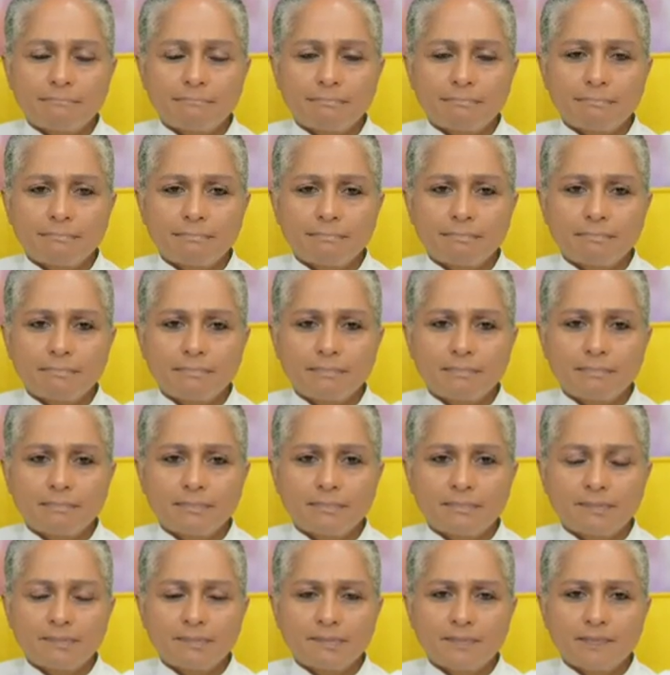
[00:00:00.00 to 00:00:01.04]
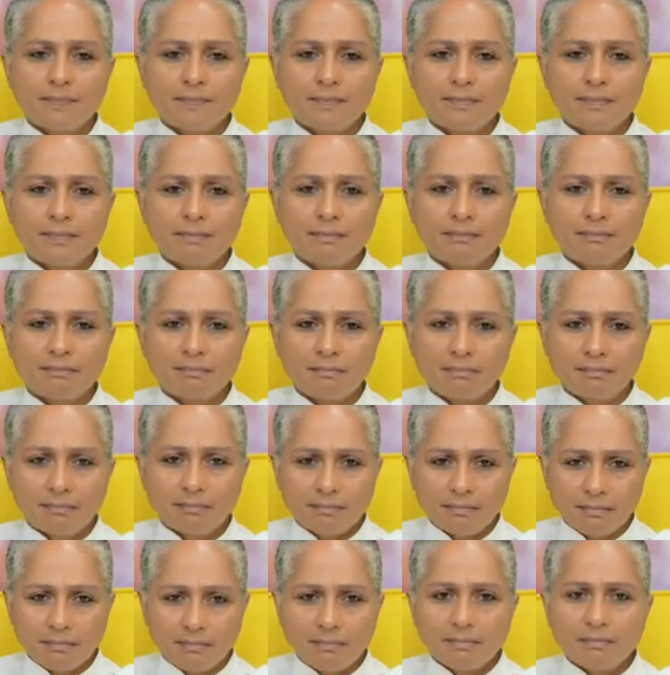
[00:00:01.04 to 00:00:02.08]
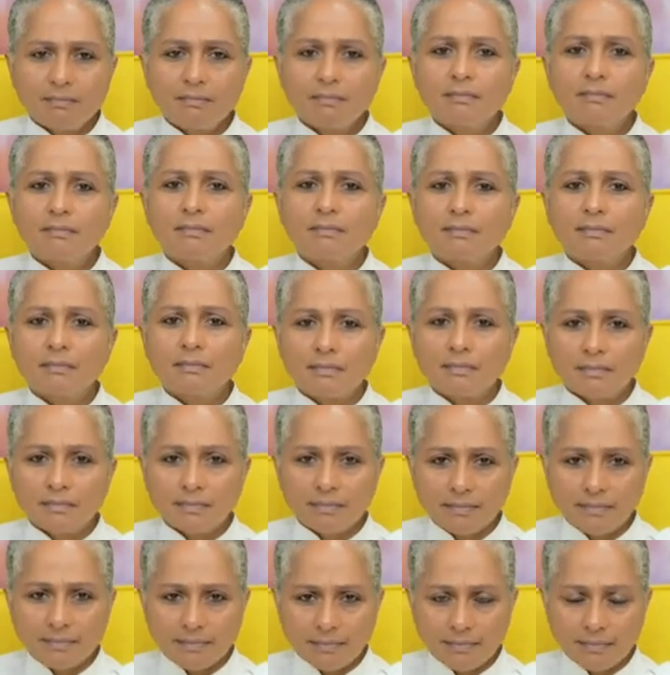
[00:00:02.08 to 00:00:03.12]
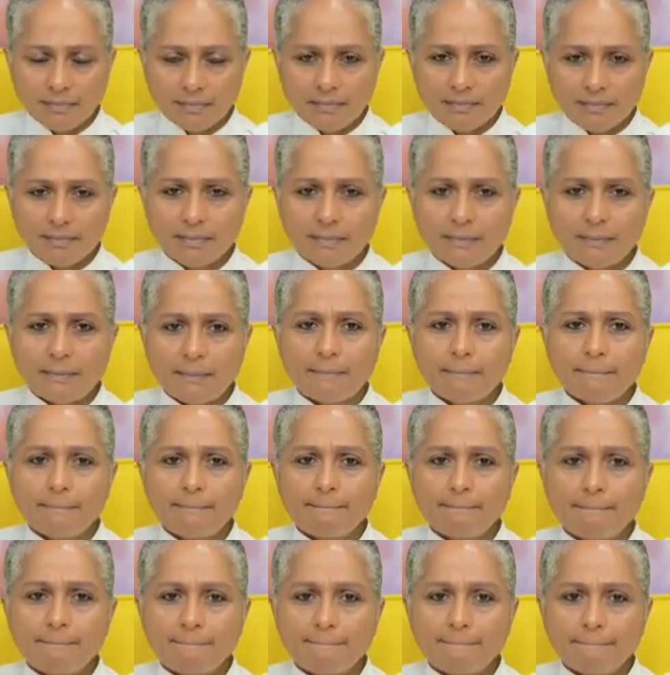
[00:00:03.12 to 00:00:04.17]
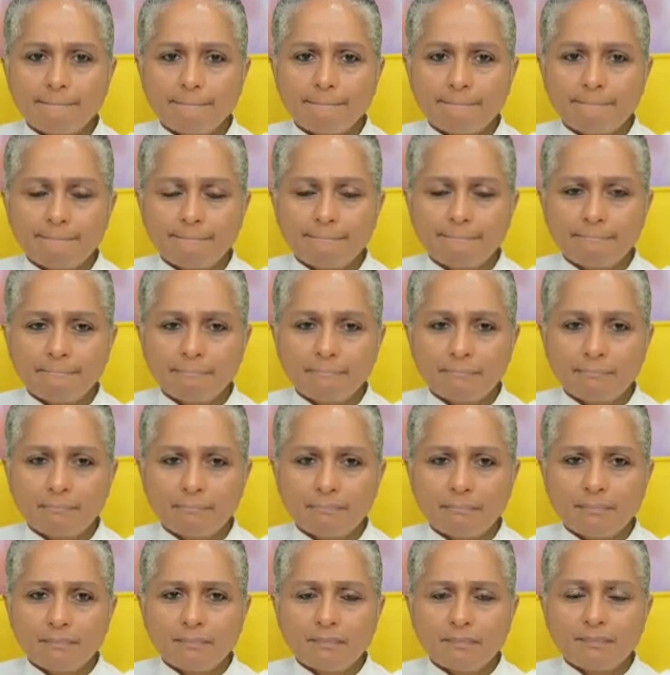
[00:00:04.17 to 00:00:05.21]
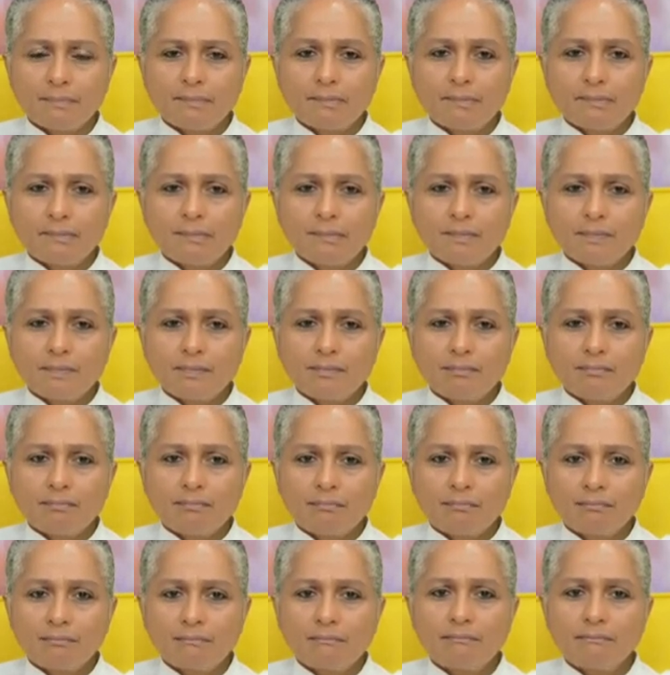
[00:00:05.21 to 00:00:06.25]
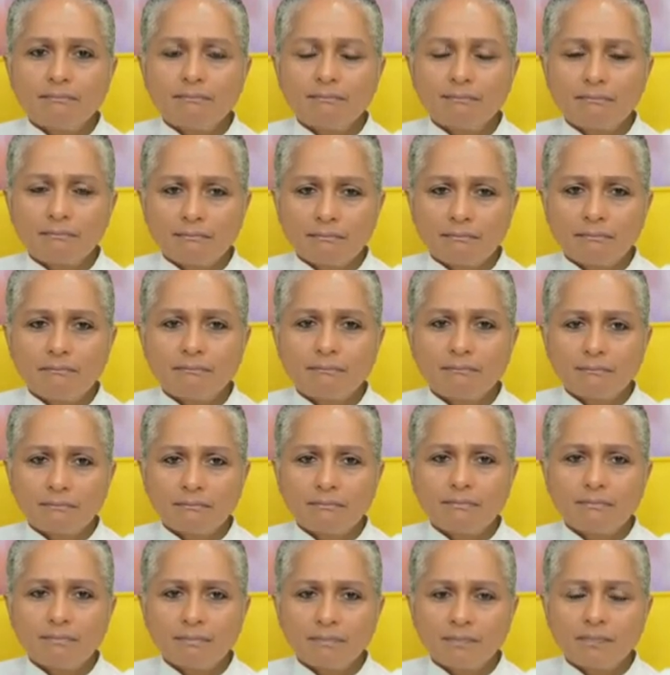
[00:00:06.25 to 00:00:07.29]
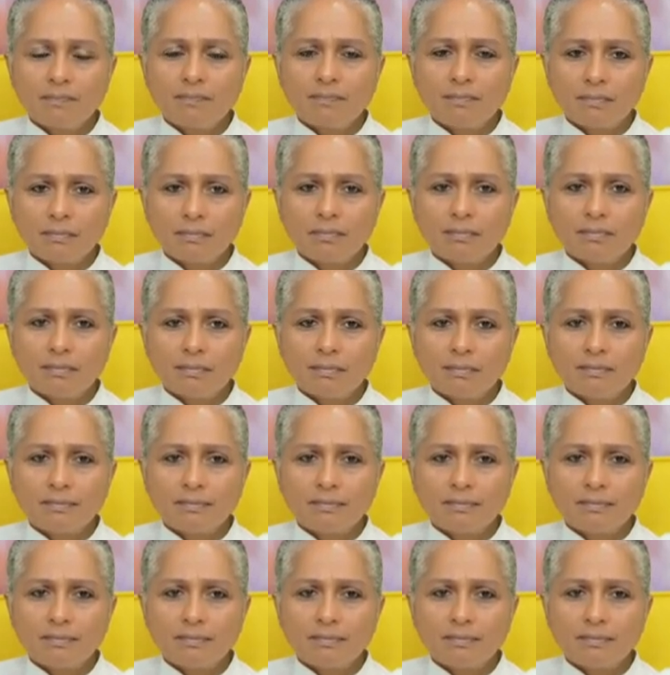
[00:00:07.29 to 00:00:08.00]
The person shown says nothing.